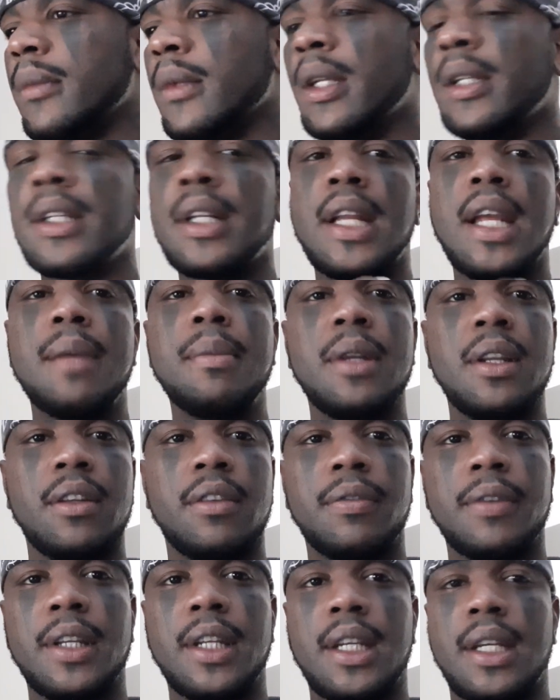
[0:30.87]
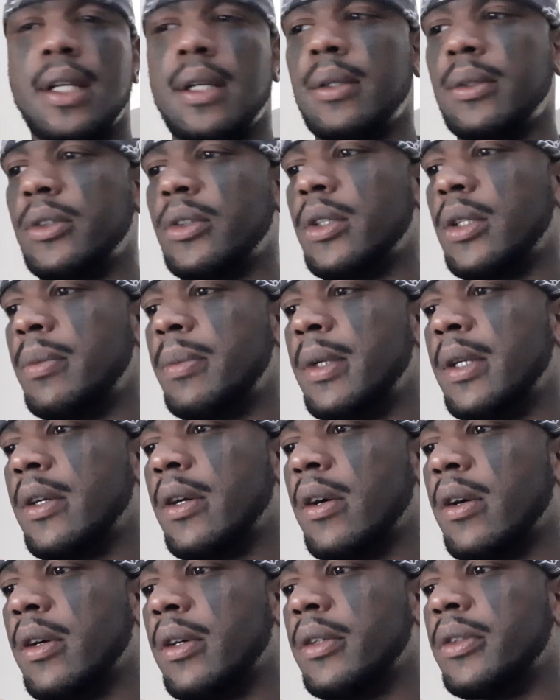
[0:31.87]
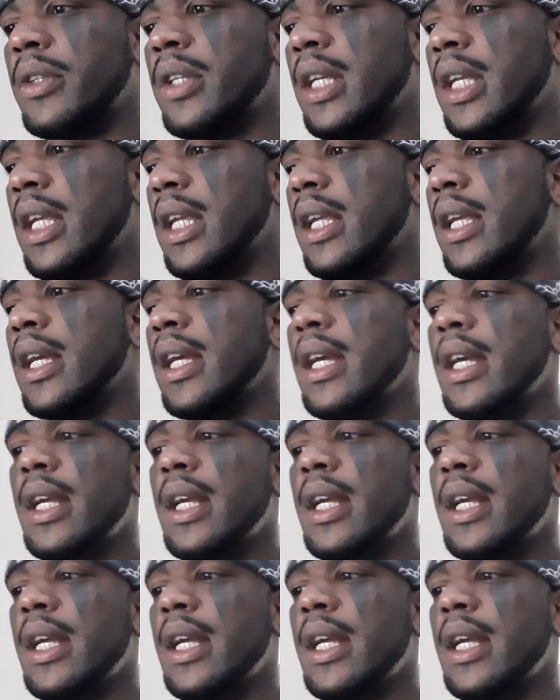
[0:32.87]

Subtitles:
The name of this video is going to be called the